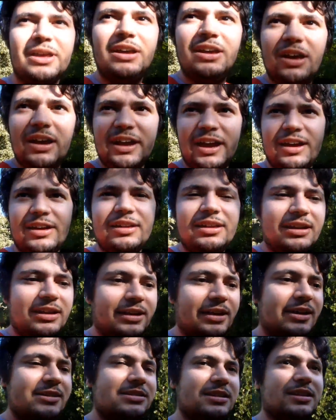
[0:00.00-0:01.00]
Okay,
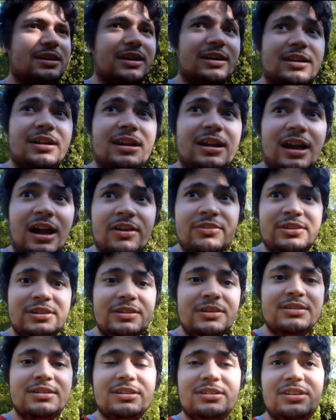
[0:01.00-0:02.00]
here's the thing. I've seen
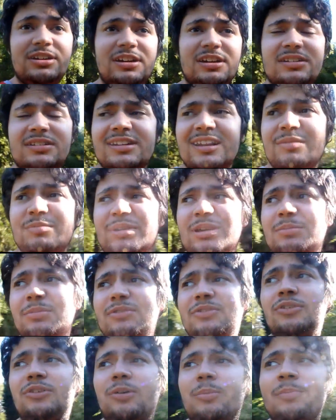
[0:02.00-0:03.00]
this thing on an internet meme
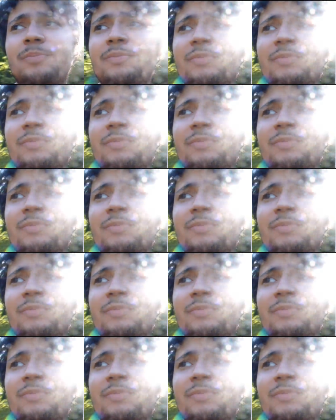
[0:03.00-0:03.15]
before.